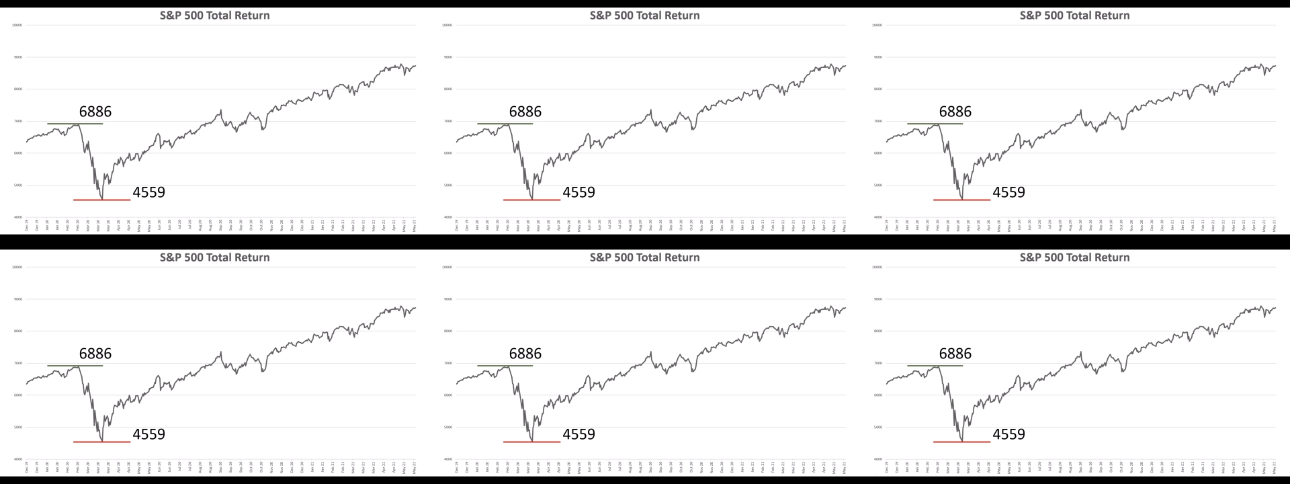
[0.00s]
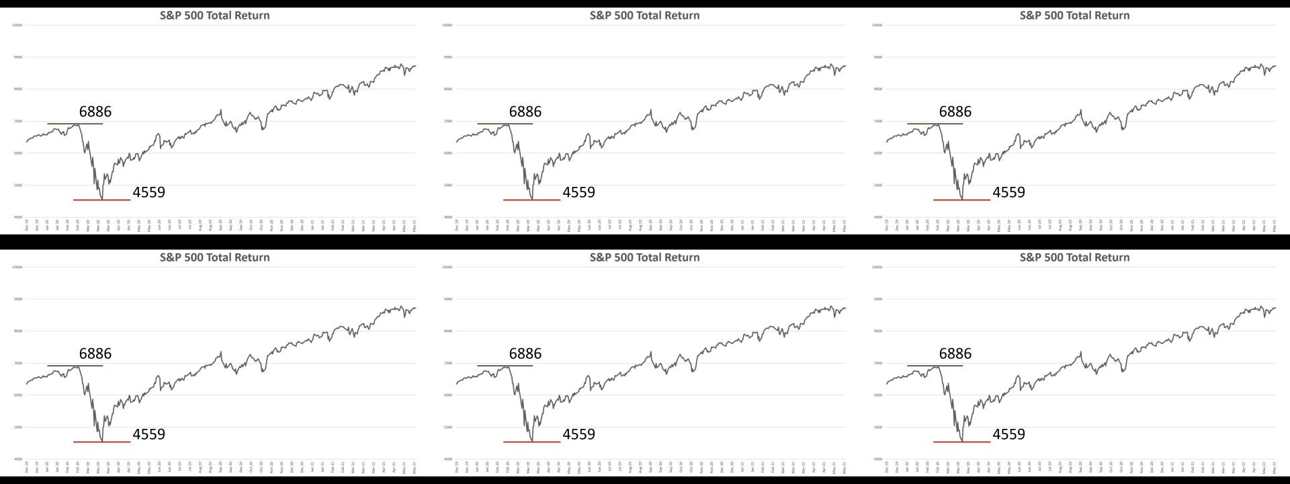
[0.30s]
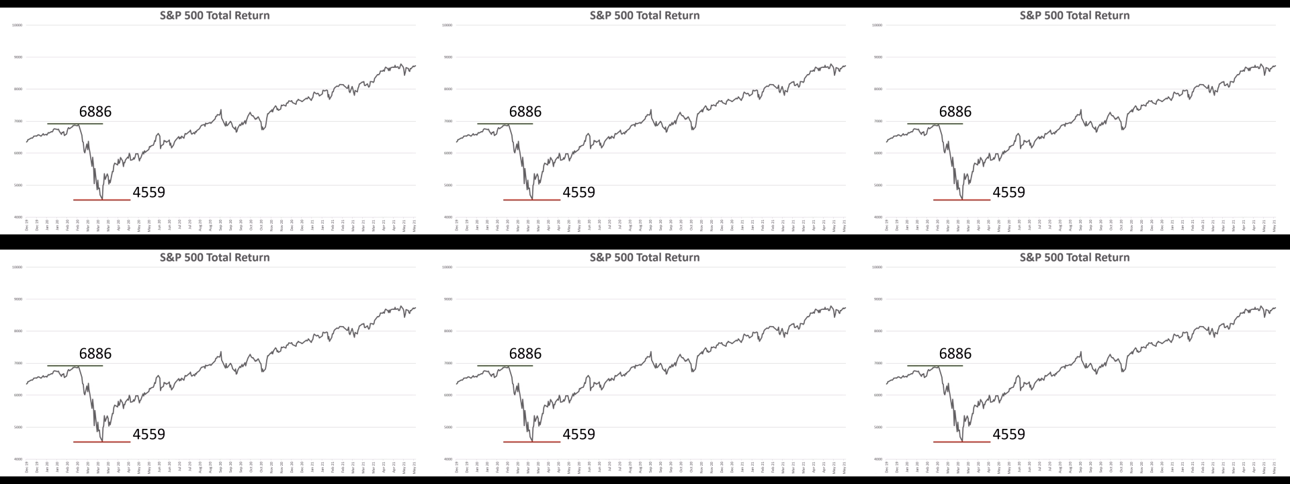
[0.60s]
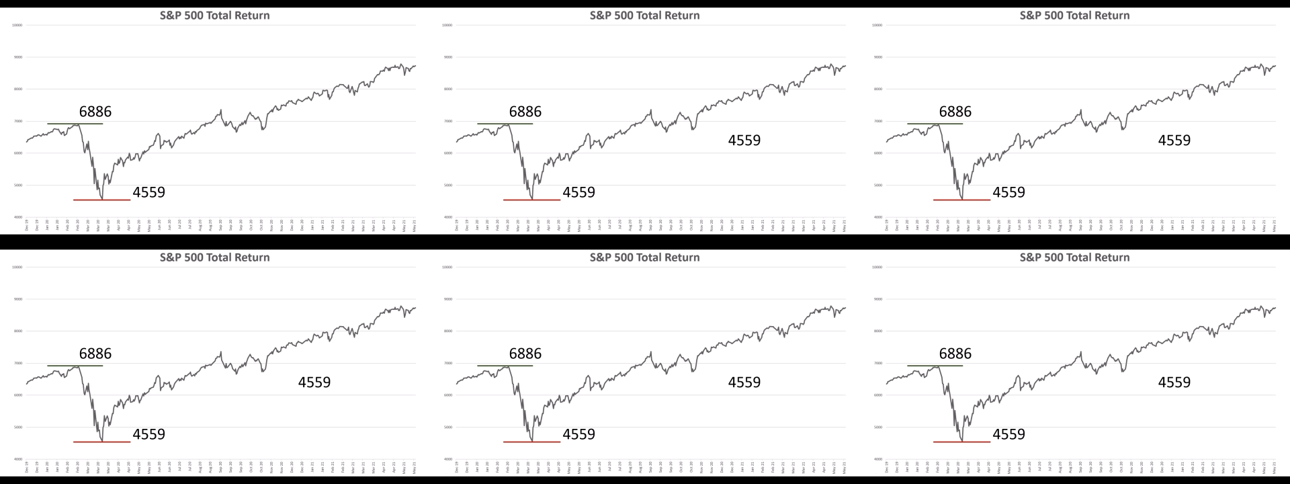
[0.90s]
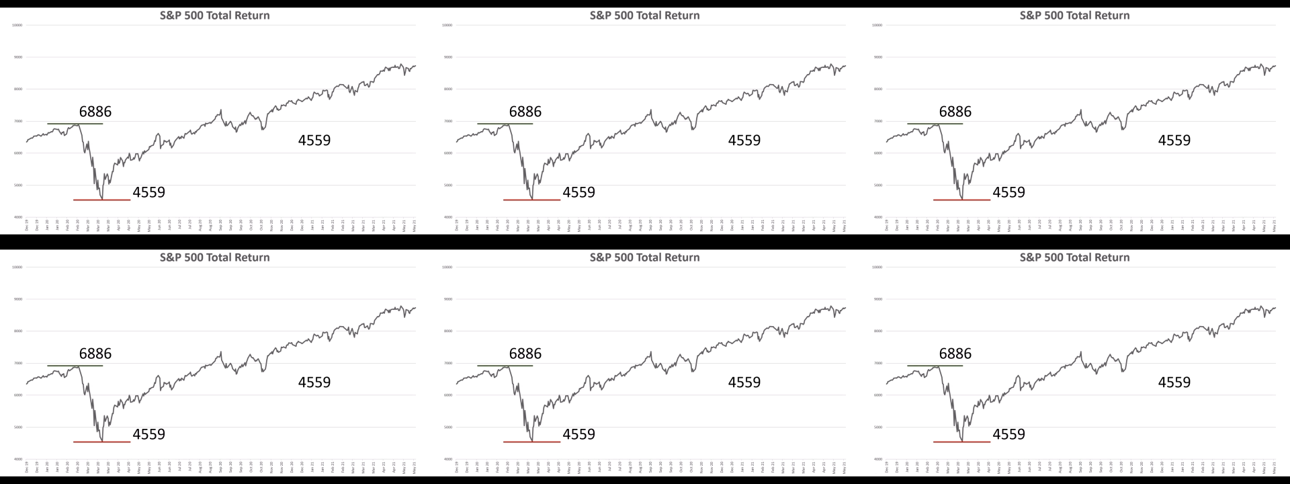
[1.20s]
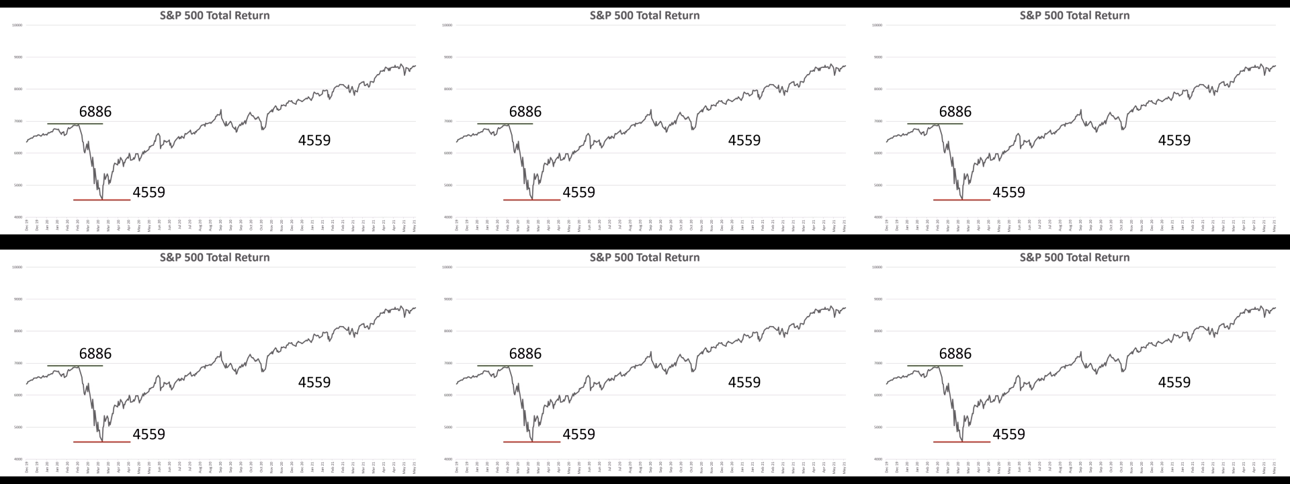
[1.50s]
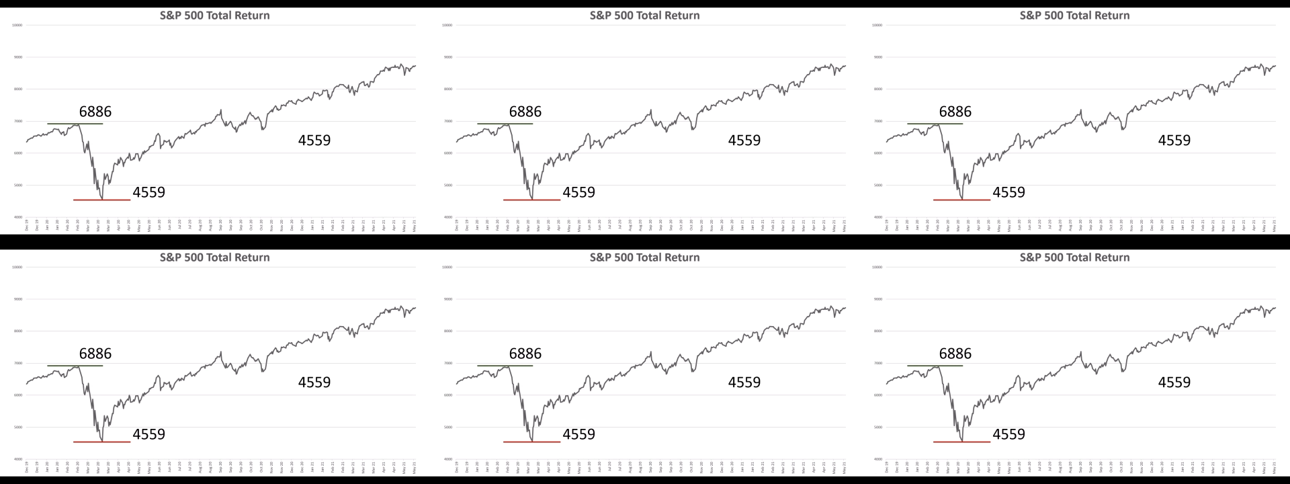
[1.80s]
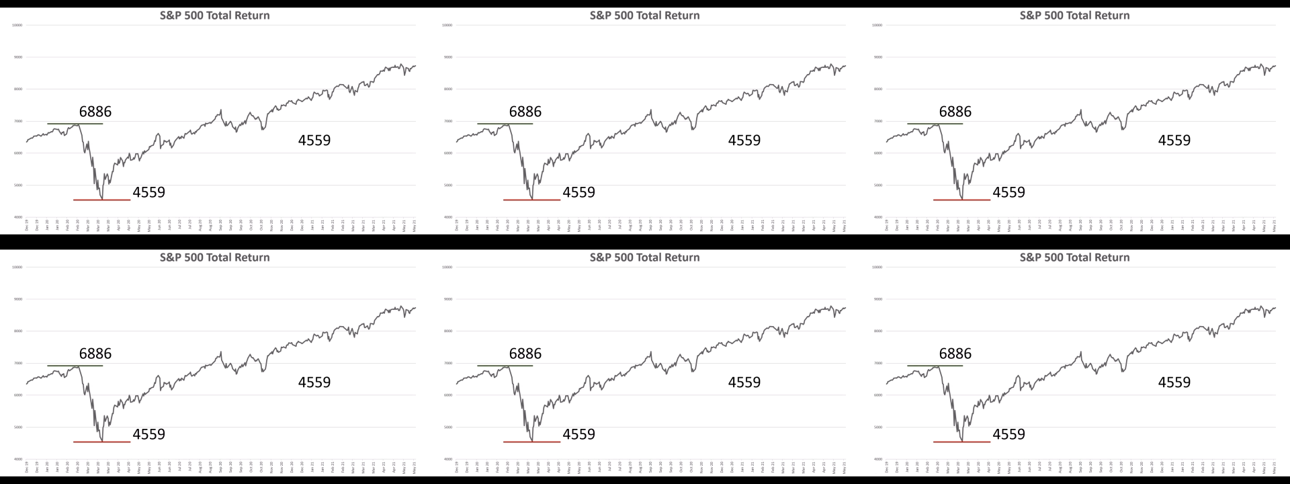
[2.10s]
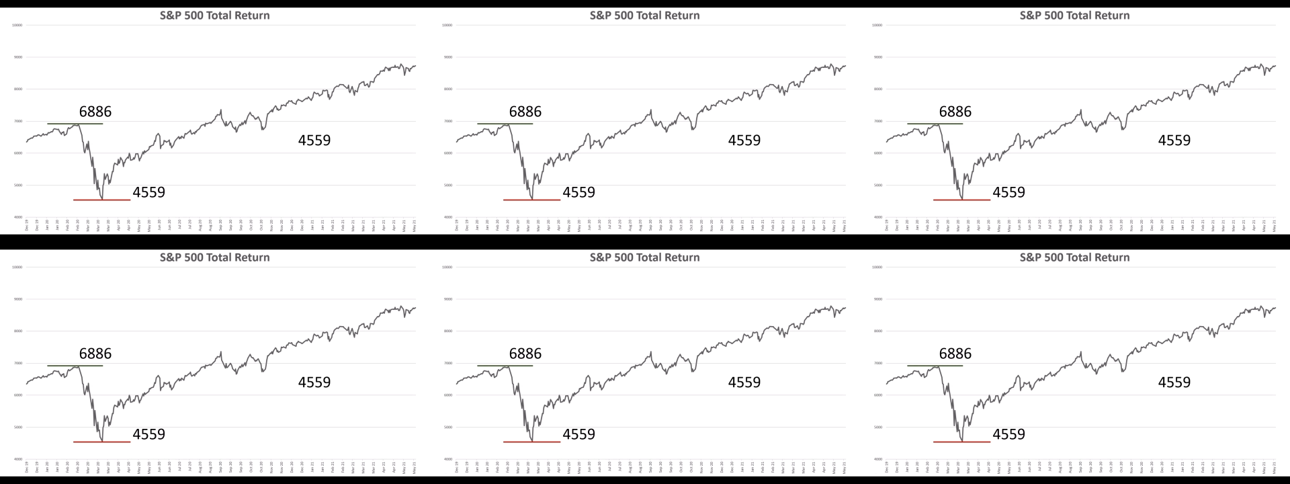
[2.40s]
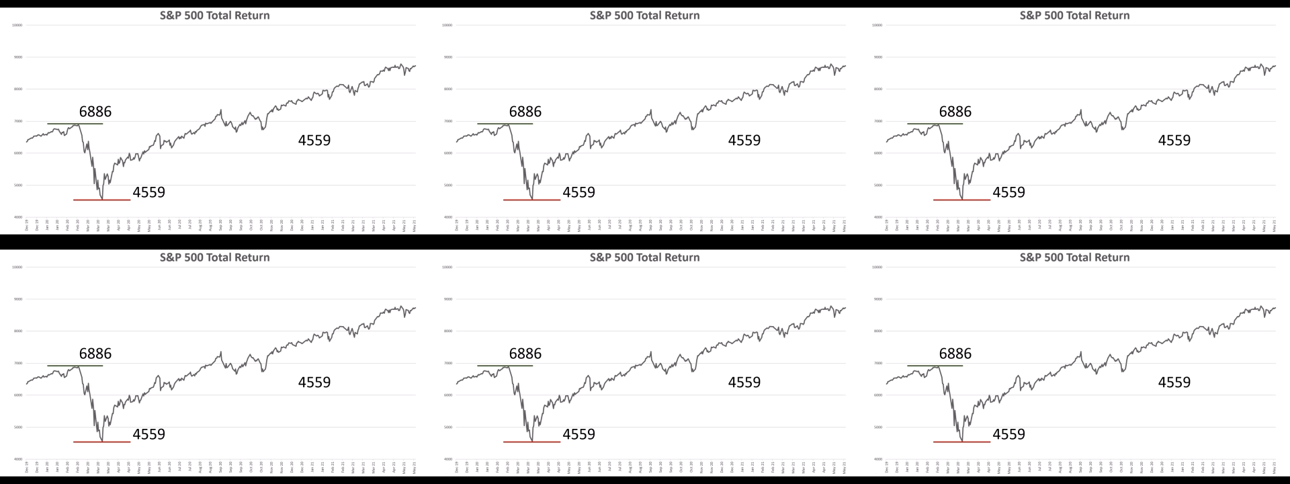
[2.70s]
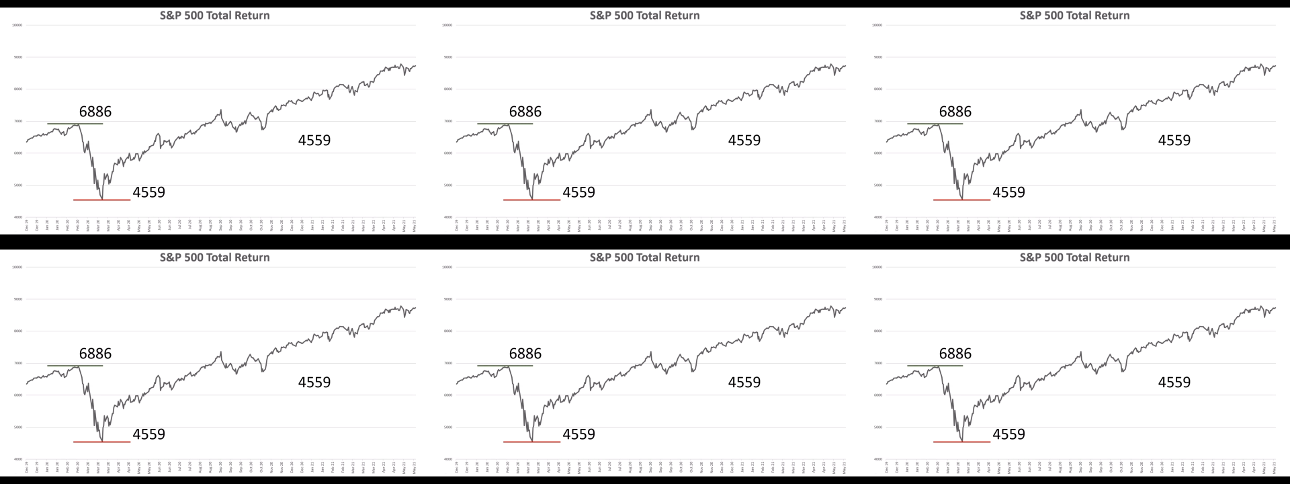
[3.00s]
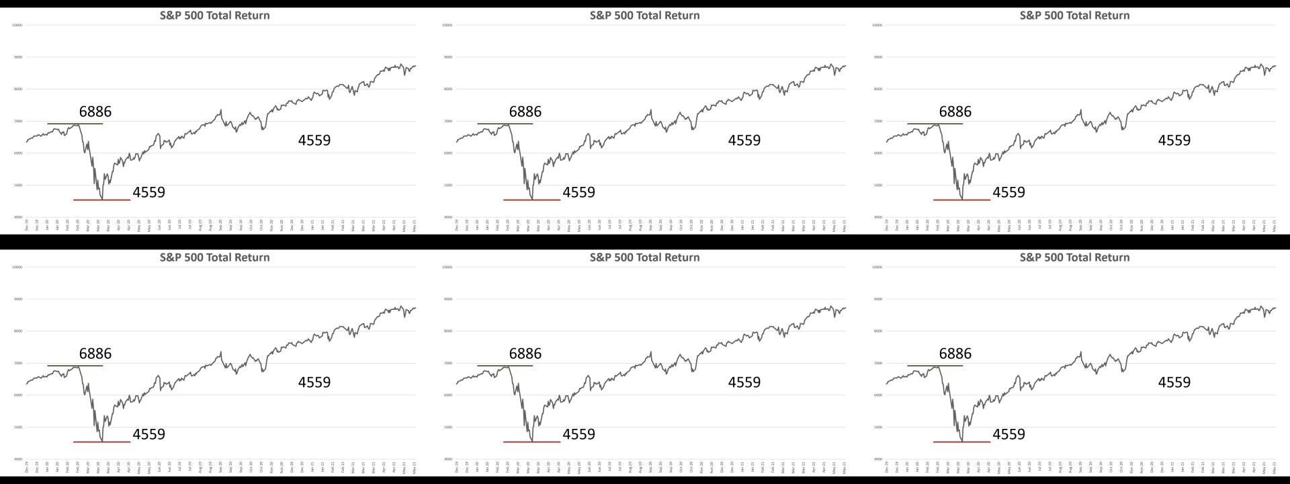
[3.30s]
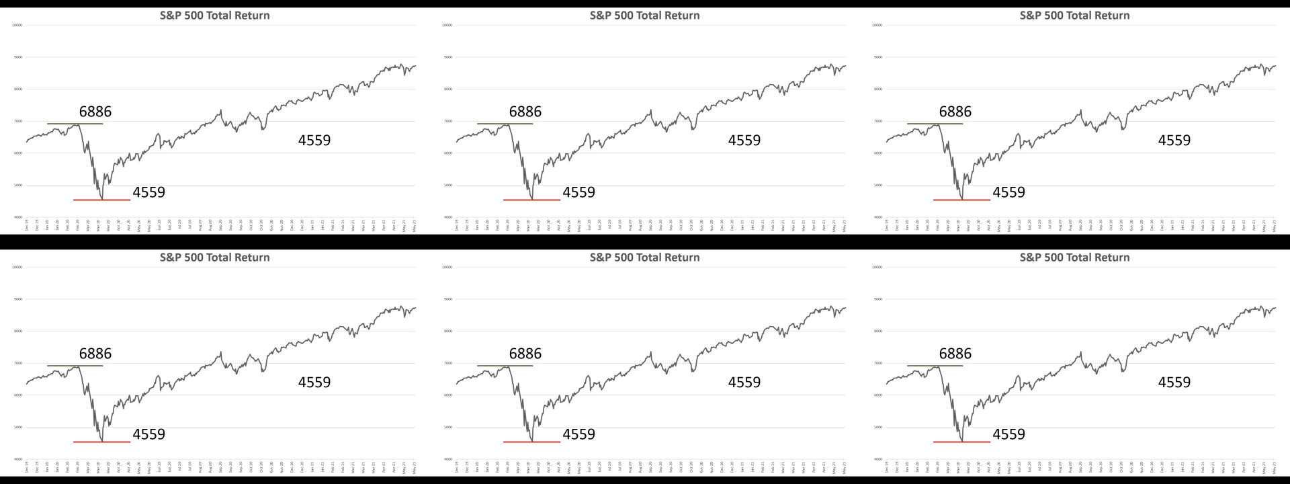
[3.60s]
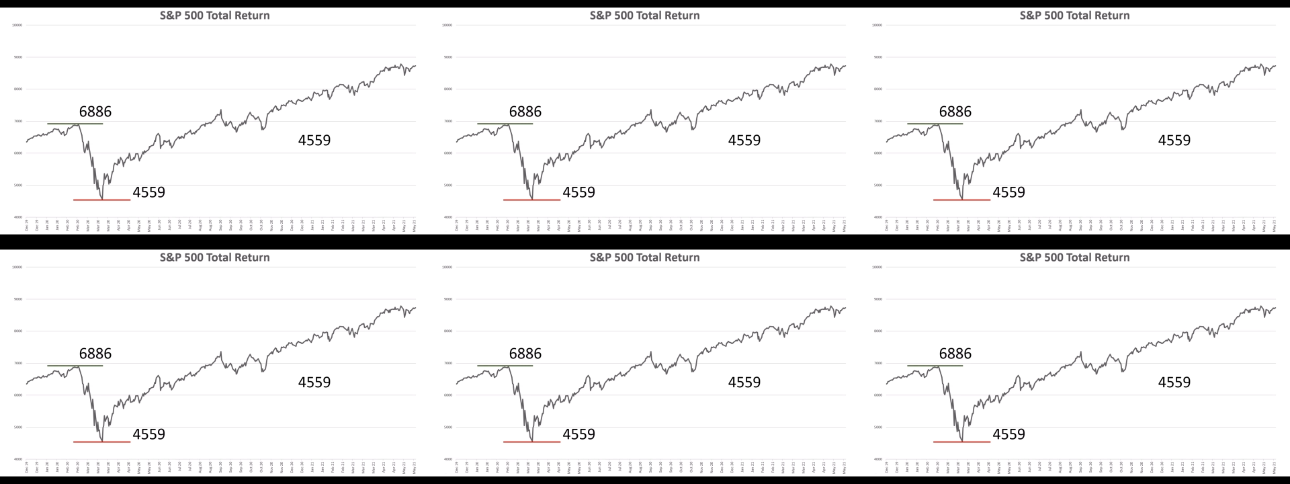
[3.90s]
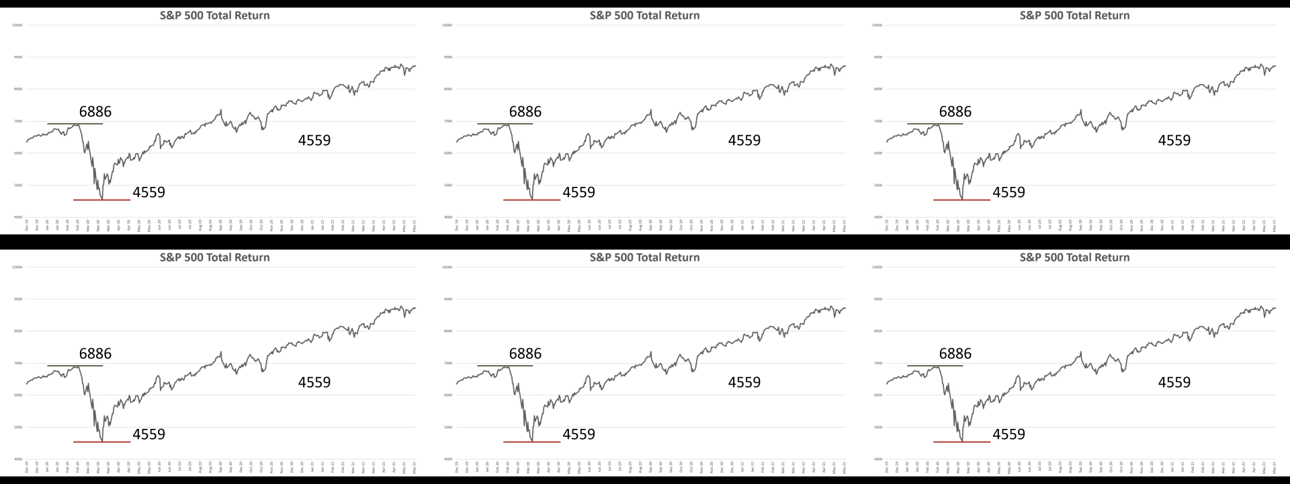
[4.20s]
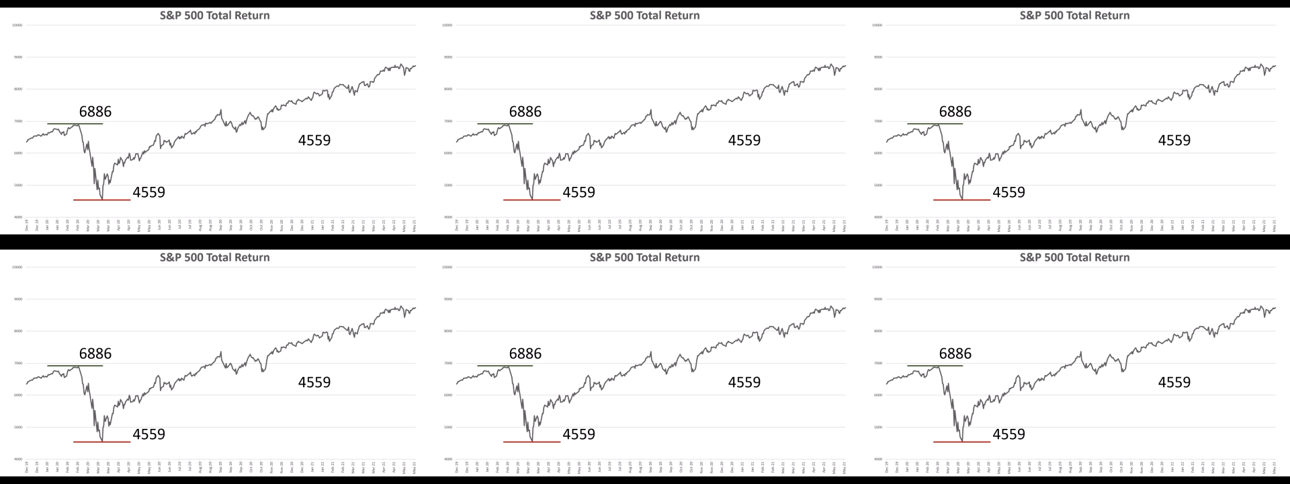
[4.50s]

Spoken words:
(no speaker visible)